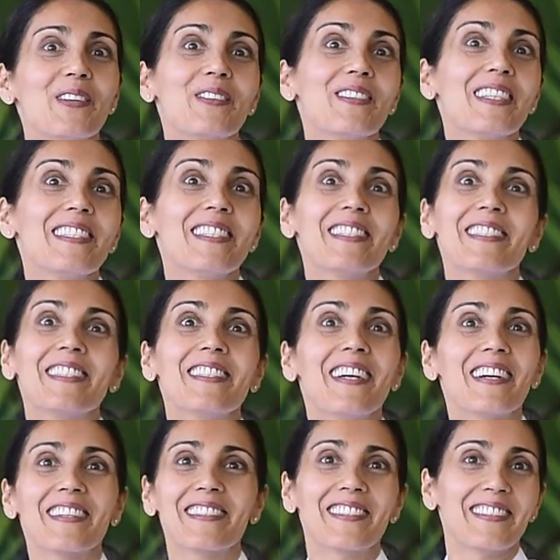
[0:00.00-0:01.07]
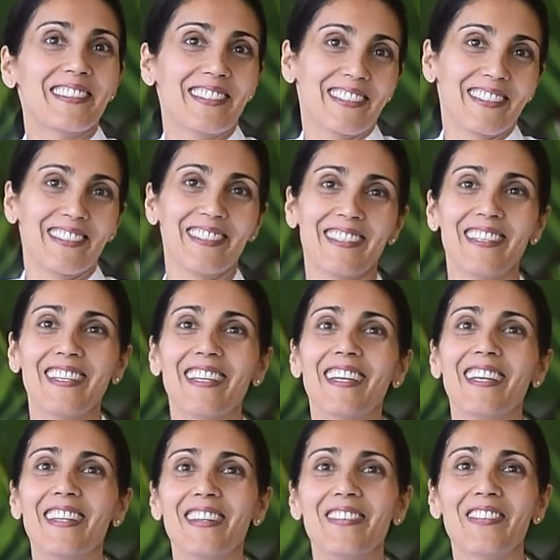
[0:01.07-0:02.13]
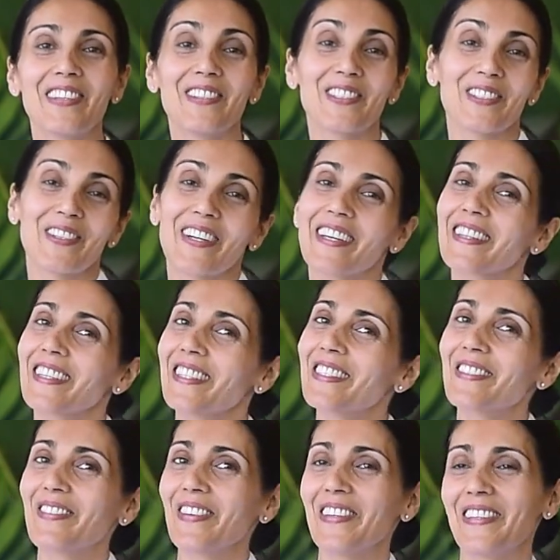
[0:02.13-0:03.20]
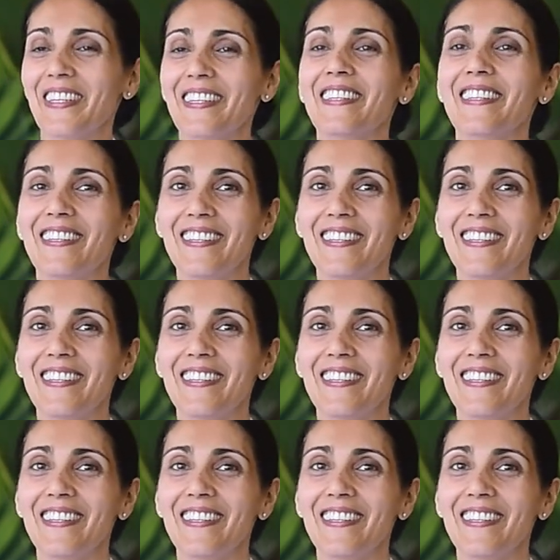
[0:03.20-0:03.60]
don't need to see doctors in the future, or at least fewer.